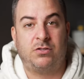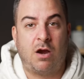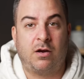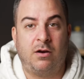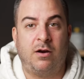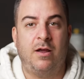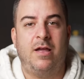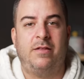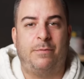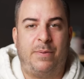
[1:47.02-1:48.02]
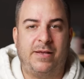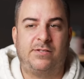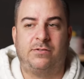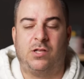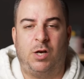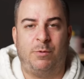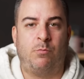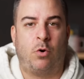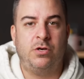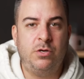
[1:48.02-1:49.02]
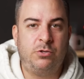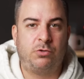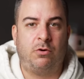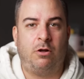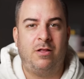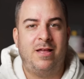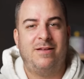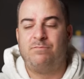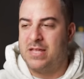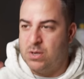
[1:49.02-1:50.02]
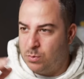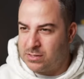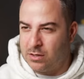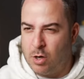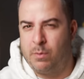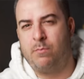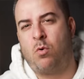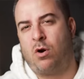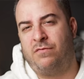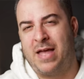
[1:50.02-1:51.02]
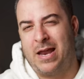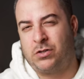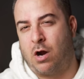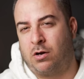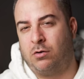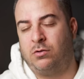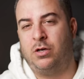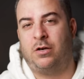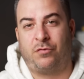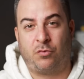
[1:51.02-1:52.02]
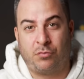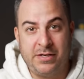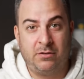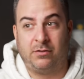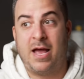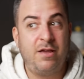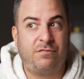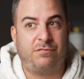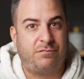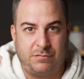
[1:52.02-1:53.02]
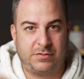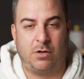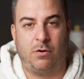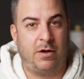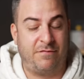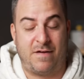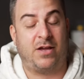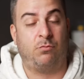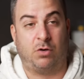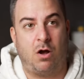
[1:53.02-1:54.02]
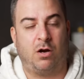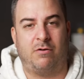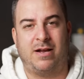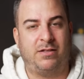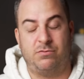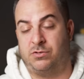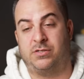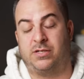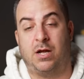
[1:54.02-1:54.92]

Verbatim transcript: darker. The pixels a little bit more neutral. It was a little bit more of that darker look for real life so if I can recall correctly, it was just a